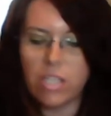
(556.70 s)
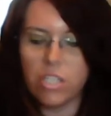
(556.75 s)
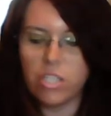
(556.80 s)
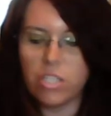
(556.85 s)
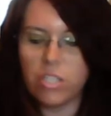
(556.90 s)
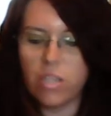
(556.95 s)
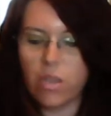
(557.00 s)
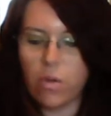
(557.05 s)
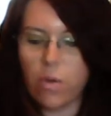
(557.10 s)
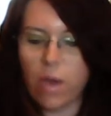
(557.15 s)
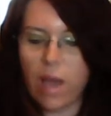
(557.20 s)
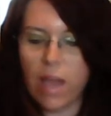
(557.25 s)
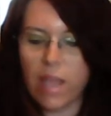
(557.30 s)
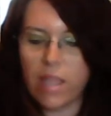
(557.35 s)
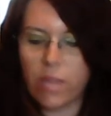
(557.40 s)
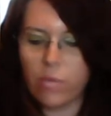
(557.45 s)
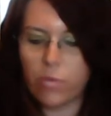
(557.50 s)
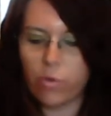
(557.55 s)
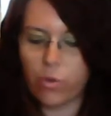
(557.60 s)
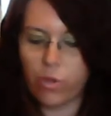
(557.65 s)
So
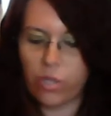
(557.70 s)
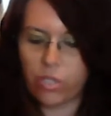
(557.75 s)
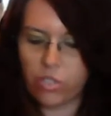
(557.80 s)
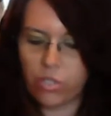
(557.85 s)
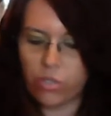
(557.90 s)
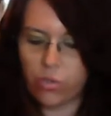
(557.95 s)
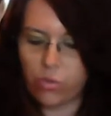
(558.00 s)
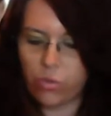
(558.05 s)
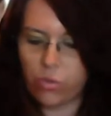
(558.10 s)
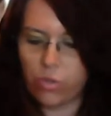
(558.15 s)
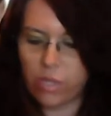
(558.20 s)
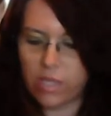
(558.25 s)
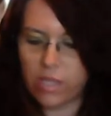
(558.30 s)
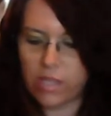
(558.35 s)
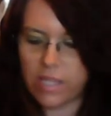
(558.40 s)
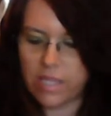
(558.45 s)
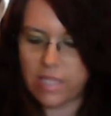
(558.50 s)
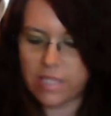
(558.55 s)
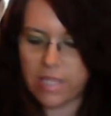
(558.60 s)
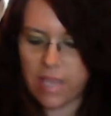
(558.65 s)
I am going to look
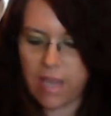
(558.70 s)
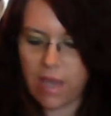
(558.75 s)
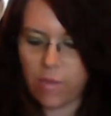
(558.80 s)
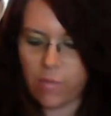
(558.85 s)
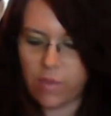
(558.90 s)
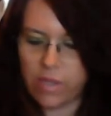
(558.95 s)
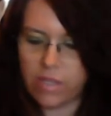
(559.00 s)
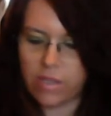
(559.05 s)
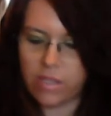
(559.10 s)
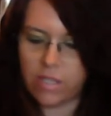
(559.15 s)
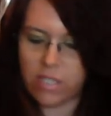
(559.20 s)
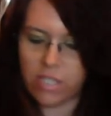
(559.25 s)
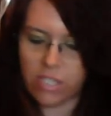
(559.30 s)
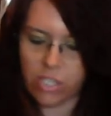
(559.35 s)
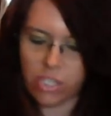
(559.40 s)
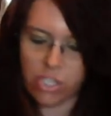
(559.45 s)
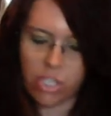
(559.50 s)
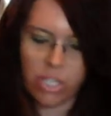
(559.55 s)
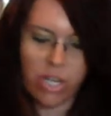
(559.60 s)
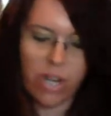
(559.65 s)
these up in the
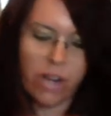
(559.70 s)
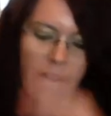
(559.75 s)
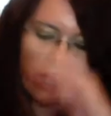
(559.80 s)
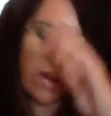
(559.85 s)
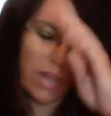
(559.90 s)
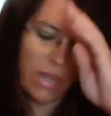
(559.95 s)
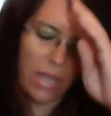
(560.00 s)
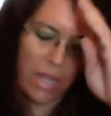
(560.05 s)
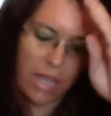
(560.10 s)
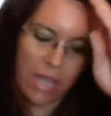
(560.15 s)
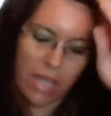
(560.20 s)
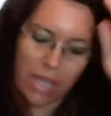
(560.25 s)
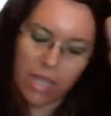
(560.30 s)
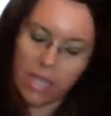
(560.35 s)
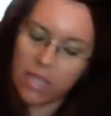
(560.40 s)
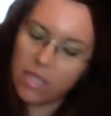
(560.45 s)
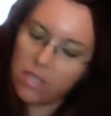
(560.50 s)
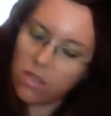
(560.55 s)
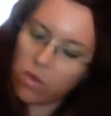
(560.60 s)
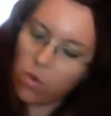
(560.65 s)
dictionary
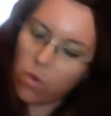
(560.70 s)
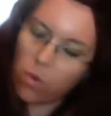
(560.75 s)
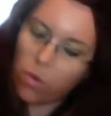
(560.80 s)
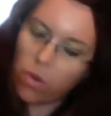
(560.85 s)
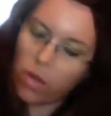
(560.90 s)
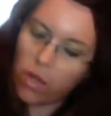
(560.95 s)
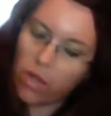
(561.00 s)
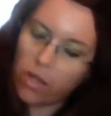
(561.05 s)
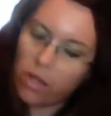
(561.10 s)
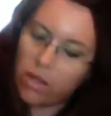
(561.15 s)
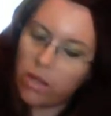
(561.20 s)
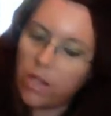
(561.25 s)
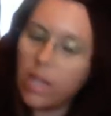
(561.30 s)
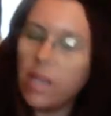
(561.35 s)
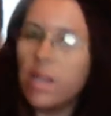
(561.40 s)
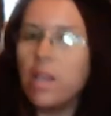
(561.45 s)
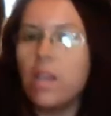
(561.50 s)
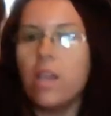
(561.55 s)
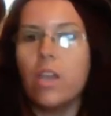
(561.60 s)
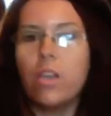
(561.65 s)
and on
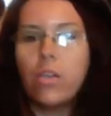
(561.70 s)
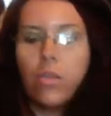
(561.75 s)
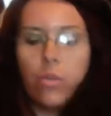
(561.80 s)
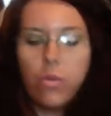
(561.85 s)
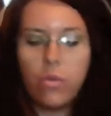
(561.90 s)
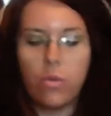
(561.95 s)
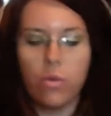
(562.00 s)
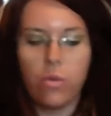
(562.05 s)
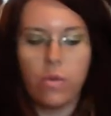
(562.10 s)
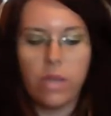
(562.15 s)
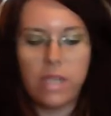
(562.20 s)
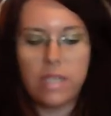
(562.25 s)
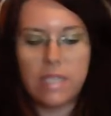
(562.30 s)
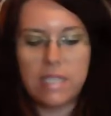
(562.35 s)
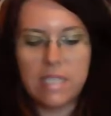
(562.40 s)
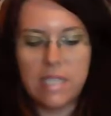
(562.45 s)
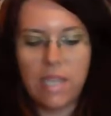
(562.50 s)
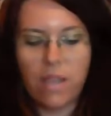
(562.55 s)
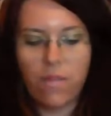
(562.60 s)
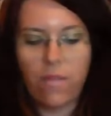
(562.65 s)
Google and
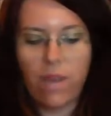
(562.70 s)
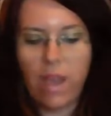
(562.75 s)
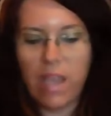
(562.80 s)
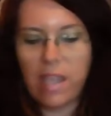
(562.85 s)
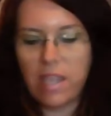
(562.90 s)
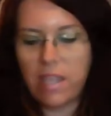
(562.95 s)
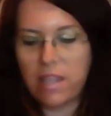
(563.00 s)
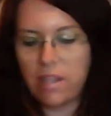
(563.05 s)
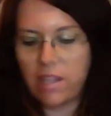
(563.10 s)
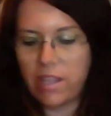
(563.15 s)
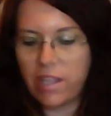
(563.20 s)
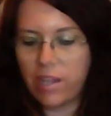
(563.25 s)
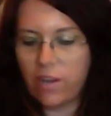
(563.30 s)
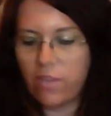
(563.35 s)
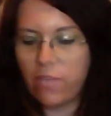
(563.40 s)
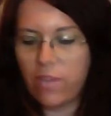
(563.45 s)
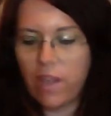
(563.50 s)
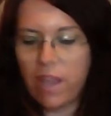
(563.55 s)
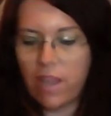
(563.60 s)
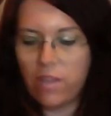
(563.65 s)
see if I can
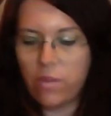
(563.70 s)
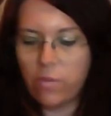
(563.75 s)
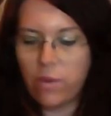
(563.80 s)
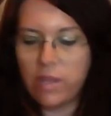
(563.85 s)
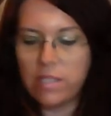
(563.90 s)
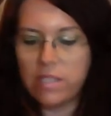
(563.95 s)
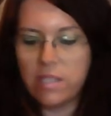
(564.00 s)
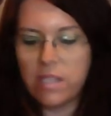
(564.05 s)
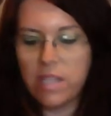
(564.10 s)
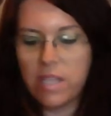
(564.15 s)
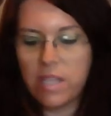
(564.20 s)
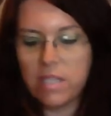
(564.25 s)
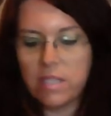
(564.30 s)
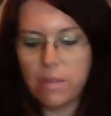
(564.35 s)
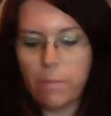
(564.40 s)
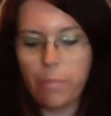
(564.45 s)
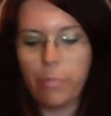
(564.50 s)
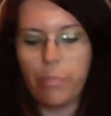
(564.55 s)
clarify the rest of these.